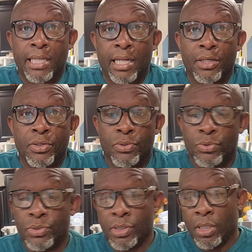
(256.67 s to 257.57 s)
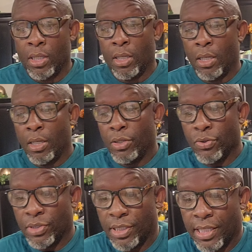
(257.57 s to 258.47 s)
kind of use
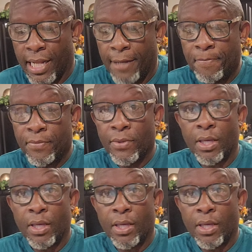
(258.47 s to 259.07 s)
it today.